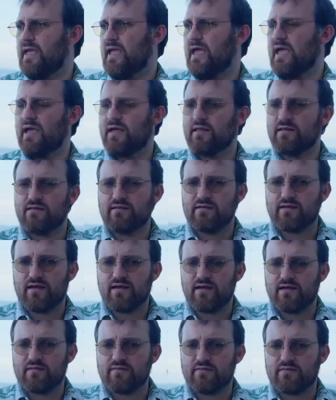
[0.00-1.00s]
And
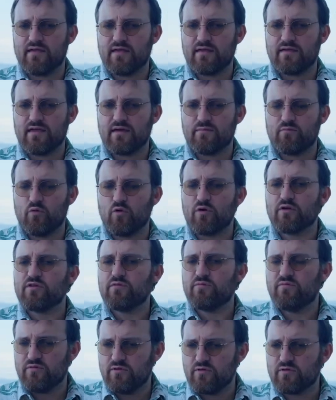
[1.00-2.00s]
uh, they get more
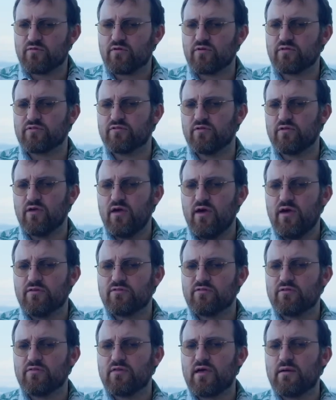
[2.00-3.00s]
universal.
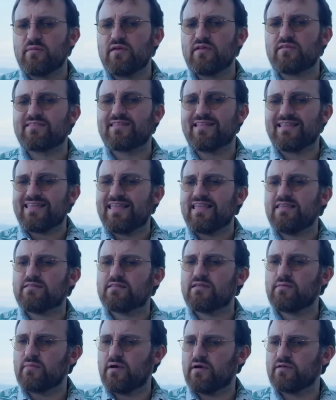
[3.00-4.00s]
So that means the
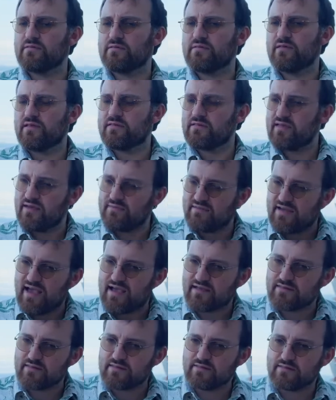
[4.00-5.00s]
least amongst us have
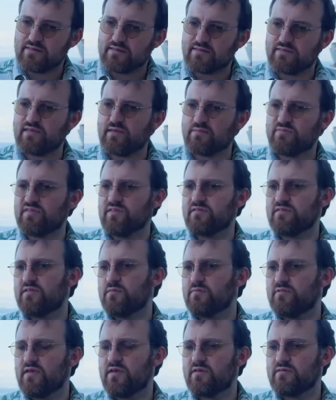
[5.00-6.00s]
access to the same
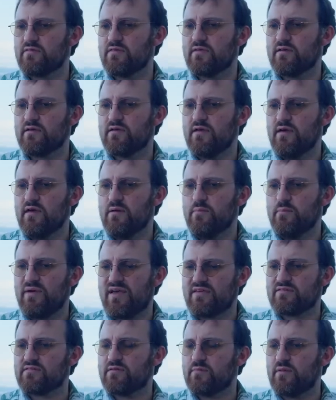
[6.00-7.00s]
systems as the
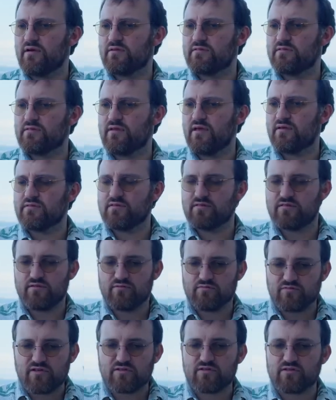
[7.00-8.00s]
best amongst us, as
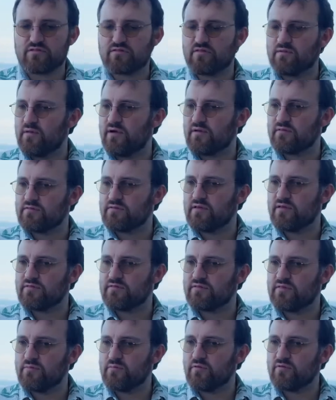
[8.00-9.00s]
the richest amongst
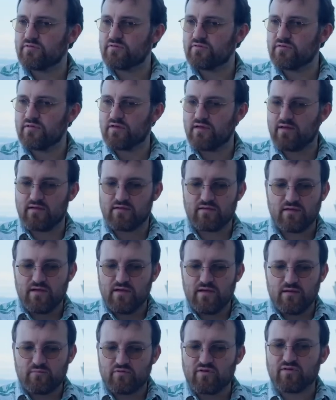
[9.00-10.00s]
us, the most uh,
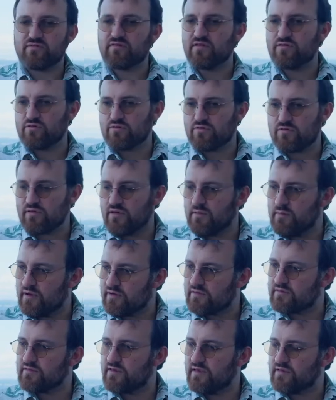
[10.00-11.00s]
privileged
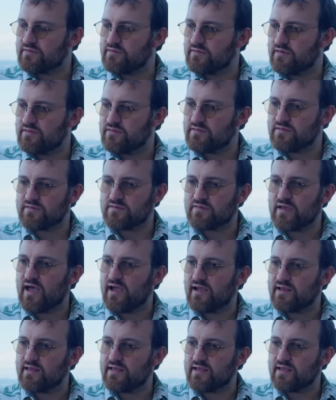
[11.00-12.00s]
amongst us in
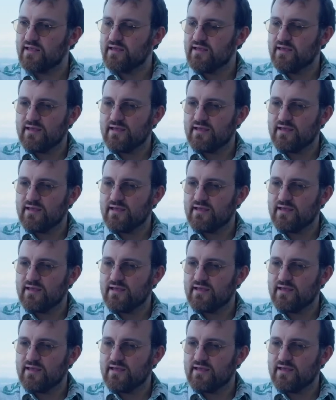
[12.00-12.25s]
society.